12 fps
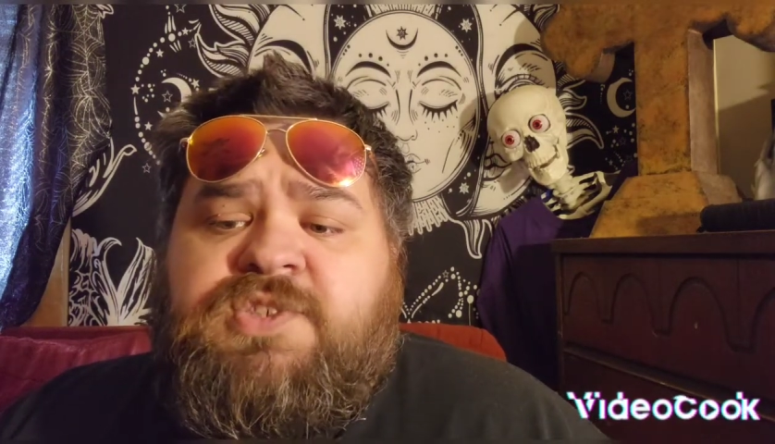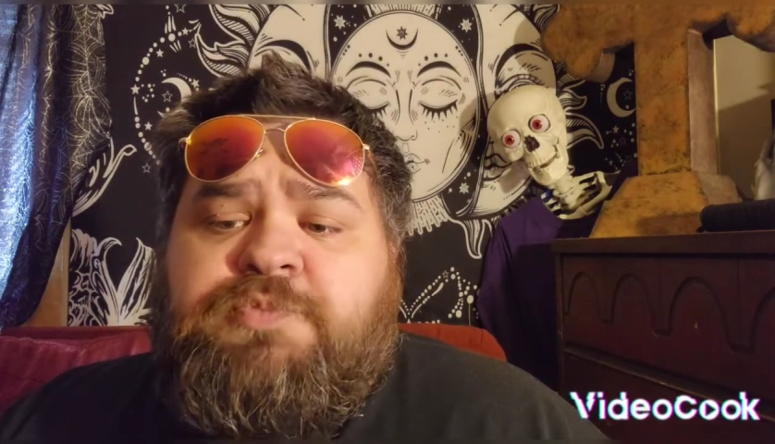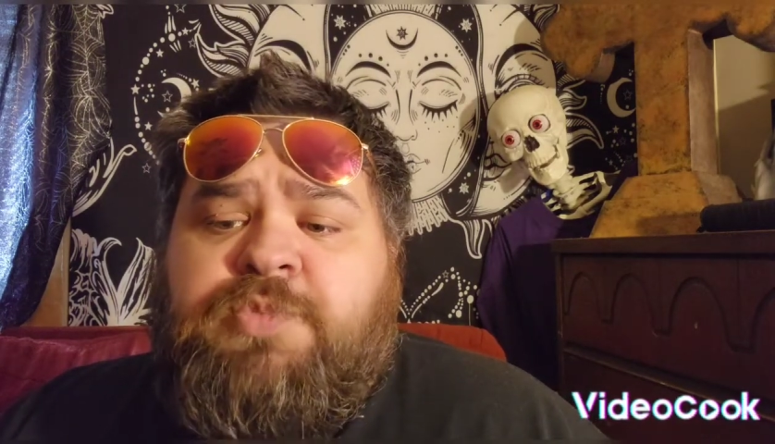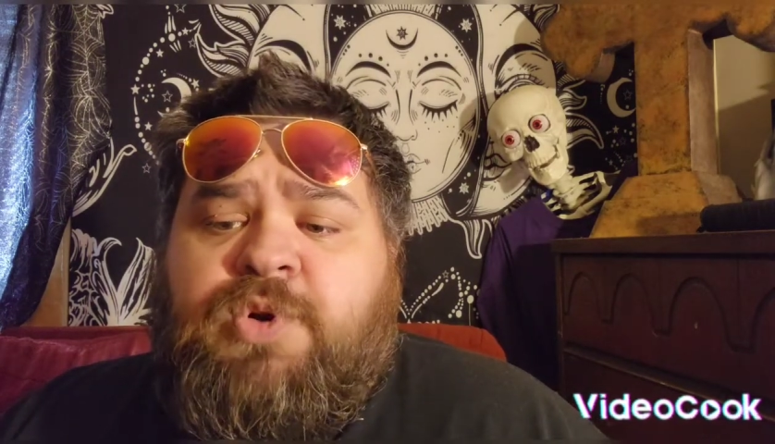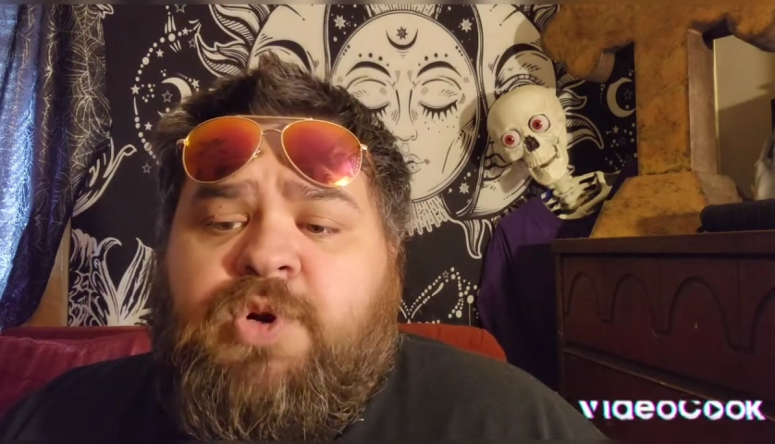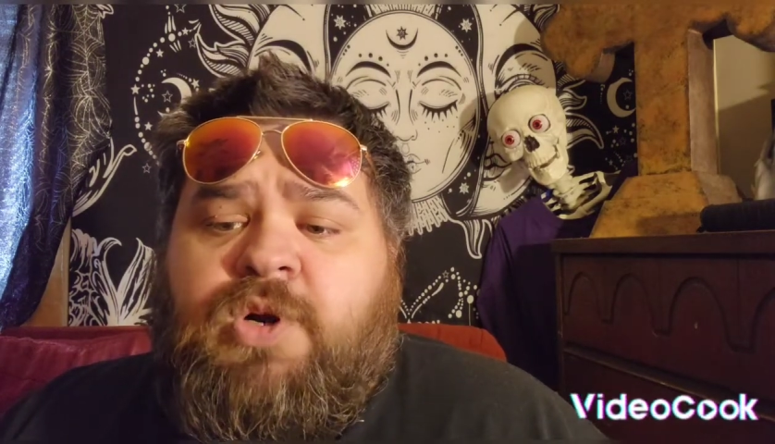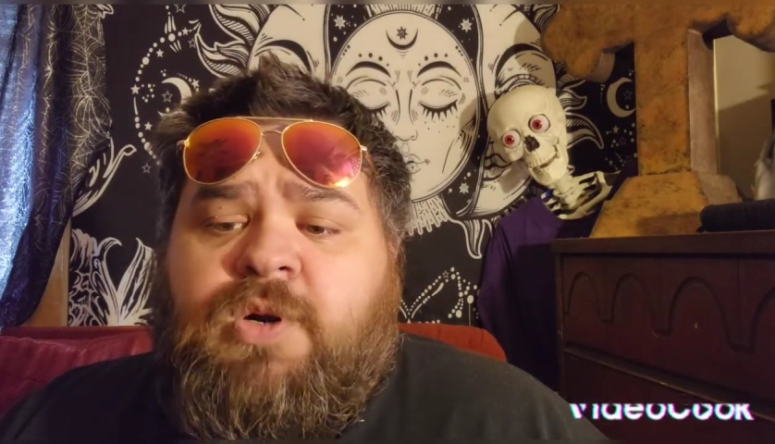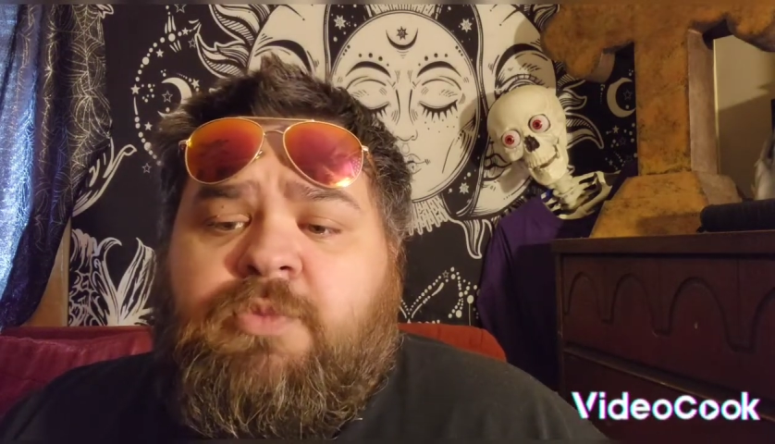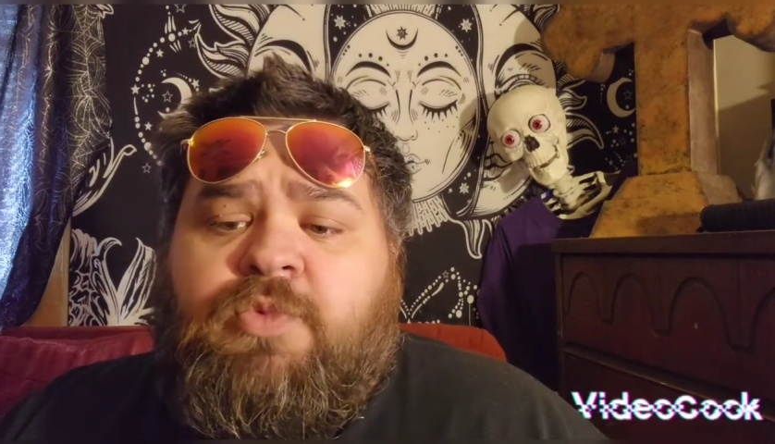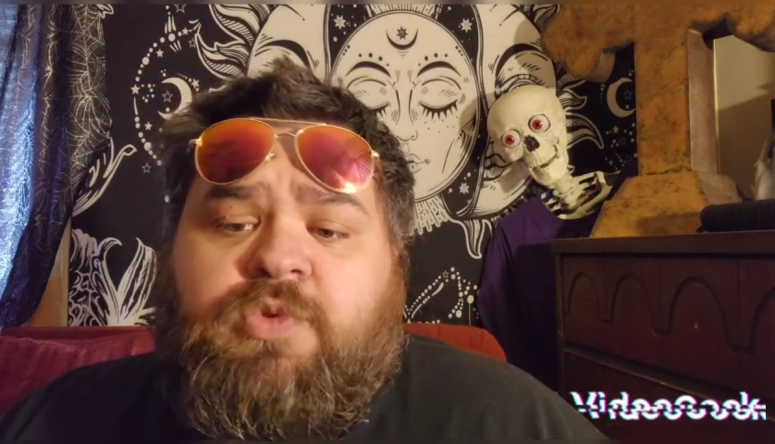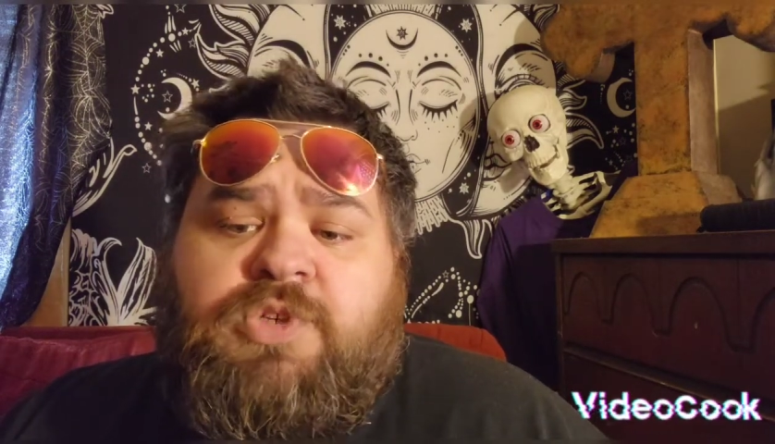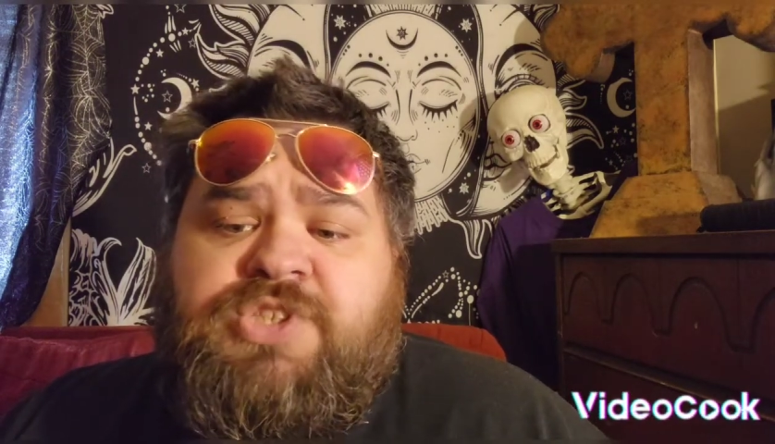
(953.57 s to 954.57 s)
sperm
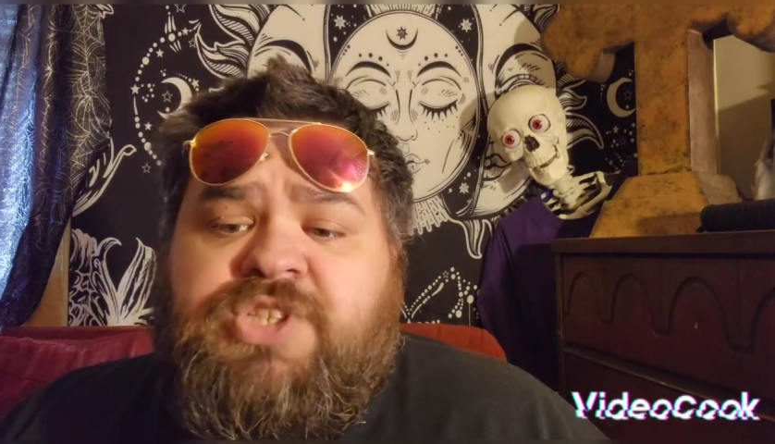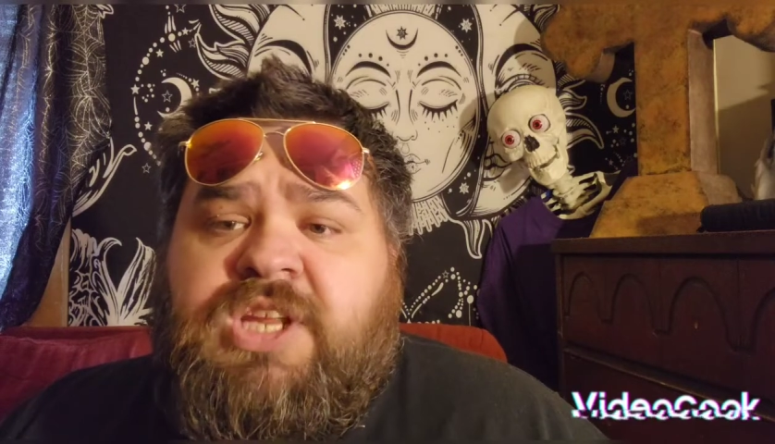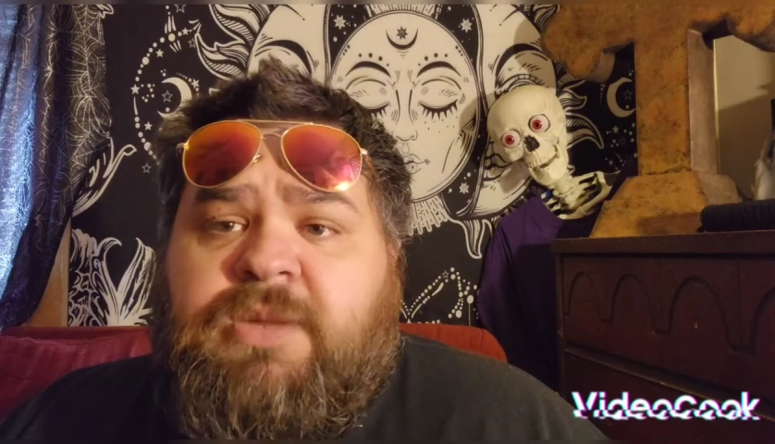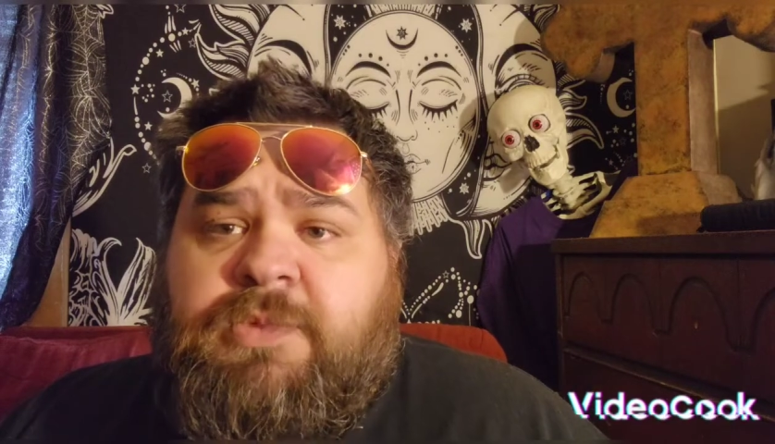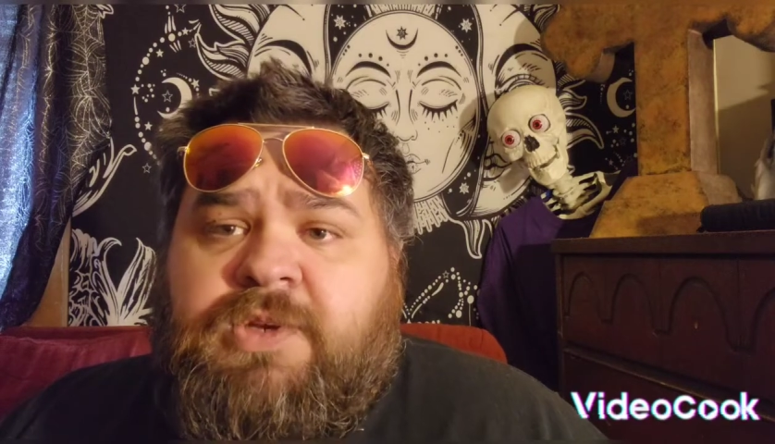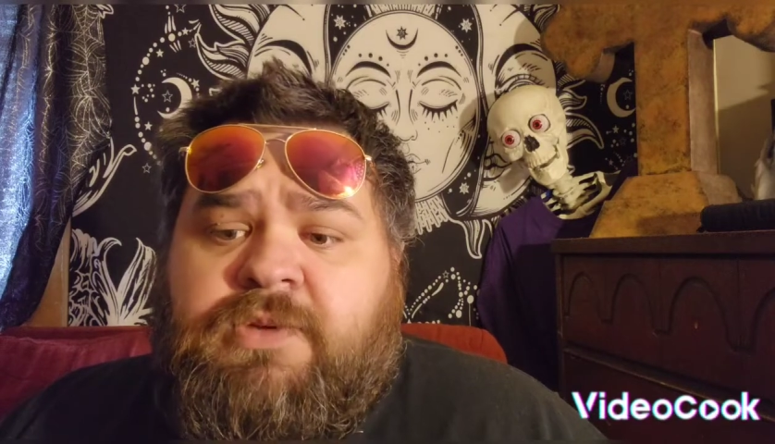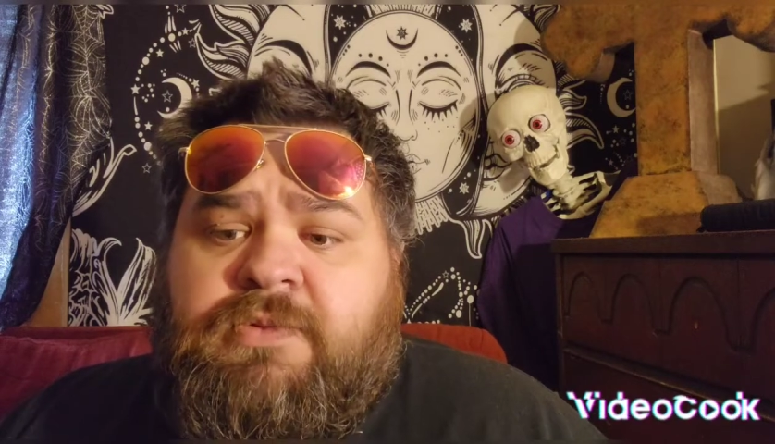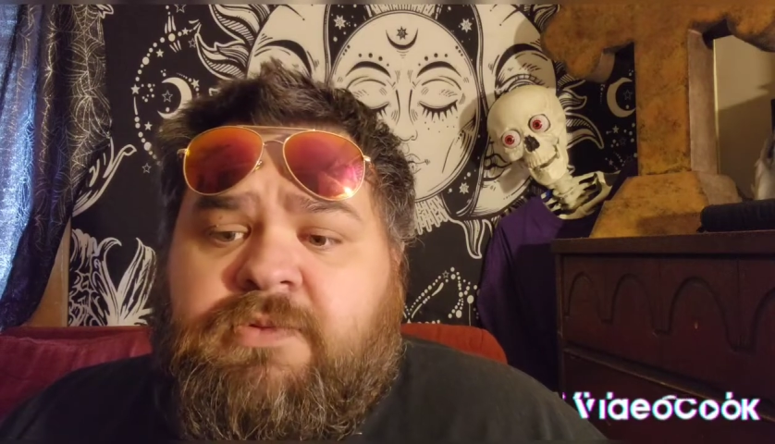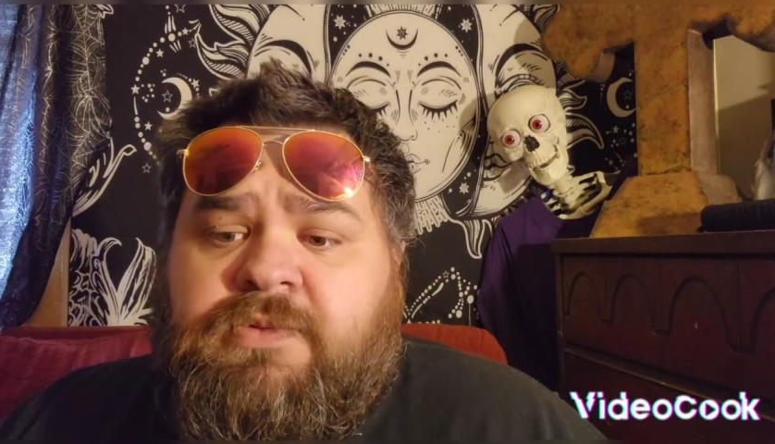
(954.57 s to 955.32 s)
or semen.